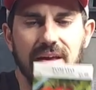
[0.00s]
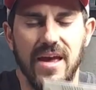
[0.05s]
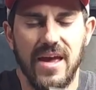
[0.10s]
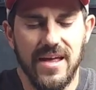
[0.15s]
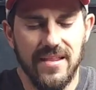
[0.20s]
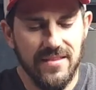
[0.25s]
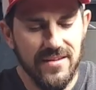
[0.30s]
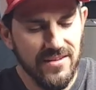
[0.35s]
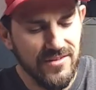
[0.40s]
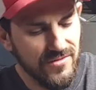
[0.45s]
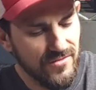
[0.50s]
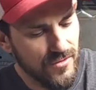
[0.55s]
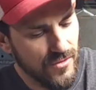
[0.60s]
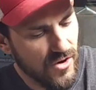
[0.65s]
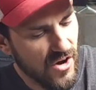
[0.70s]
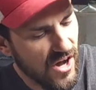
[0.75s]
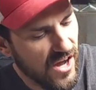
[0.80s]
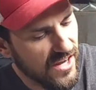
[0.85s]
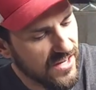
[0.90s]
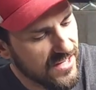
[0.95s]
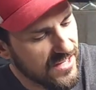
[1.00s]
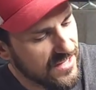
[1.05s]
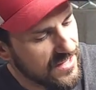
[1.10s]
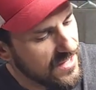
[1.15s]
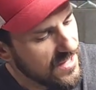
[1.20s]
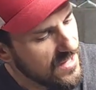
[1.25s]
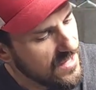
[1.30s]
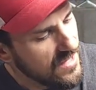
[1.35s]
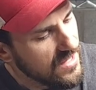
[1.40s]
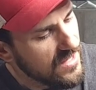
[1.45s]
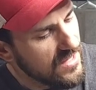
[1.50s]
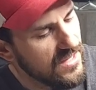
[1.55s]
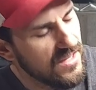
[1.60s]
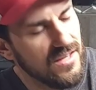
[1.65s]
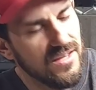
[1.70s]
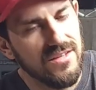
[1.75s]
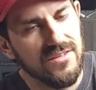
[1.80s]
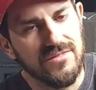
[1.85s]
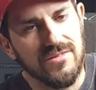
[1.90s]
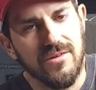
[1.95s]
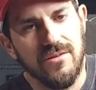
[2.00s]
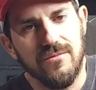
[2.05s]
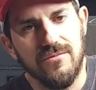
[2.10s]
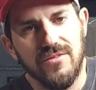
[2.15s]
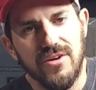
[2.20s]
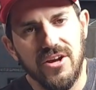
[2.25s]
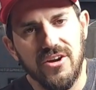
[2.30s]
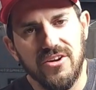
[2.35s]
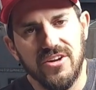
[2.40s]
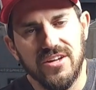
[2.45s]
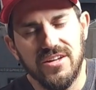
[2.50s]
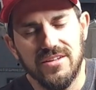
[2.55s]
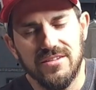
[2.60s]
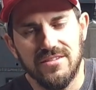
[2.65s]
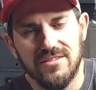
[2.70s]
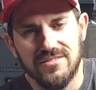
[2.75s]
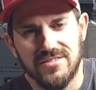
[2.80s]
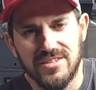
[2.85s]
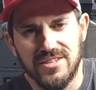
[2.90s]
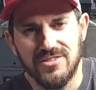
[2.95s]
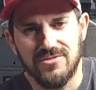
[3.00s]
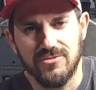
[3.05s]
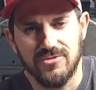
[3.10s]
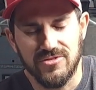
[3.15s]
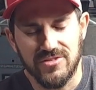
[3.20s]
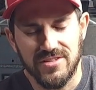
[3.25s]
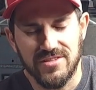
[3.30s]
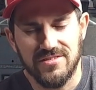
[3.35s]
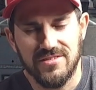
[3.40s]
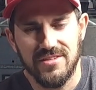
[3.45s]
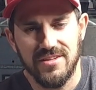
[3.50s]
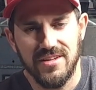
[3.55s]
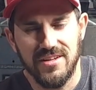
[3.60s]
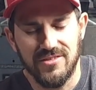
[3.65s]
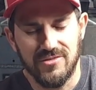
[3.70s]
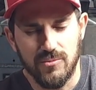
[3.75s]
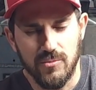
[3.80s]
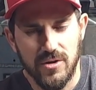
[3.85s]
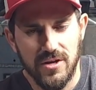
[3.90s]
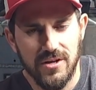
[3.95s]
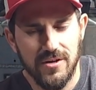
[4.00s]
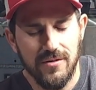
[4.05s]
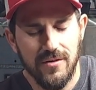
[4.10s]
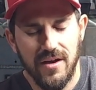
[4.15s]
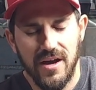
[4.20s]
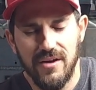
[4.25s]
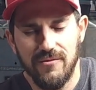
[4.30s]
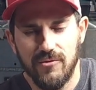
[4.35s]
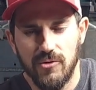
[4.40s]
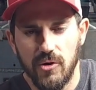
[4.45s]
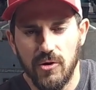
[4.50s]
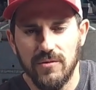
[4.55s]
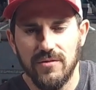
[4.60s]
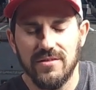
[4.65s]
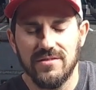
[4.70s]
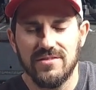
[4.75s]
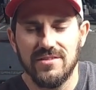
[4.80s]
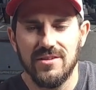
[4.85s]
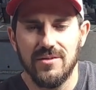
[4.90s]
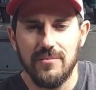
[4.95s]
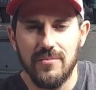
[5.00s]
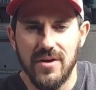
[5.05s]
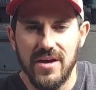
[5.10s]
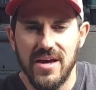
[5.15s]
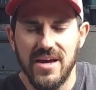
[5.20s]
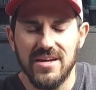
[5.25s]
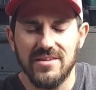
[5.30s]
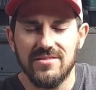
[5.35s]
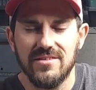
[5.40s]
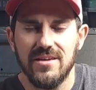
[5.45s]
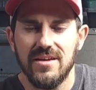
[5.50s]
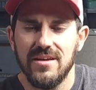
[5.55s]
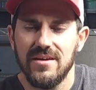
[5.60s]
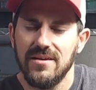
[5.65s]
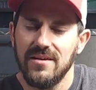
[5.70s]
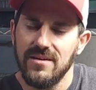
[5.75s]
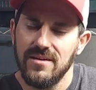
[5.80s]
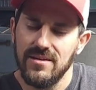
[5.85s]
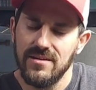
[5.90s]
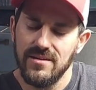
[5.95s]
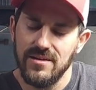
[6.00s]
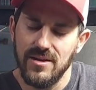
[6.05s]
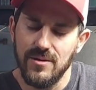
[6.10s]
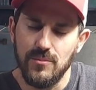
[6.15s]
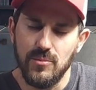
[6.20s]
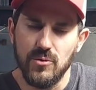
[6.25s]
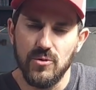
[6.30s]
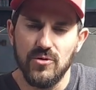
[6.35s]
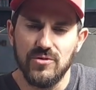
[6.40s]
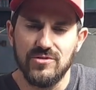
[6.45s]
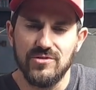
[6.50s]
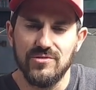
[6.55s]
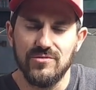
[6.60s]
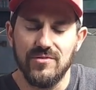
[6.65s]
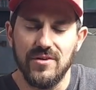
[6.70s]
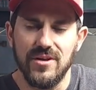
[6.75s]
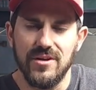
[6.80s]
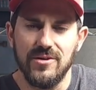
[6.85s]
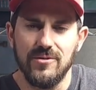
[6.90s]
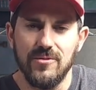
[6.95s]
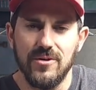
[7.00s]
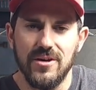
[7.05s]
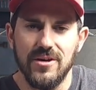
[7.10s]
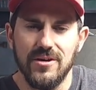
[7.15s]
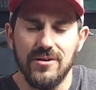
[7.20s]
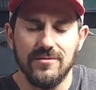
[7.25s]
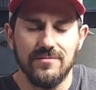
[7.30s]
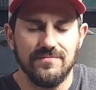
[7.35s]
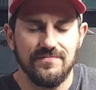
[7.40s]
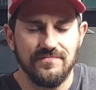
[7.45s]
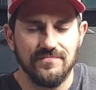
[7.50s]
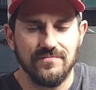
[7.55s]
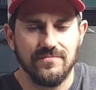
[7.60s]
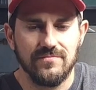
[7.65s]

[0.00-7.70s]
And this variety is very disease resistant as well. I've grown this in the past. It produces very well.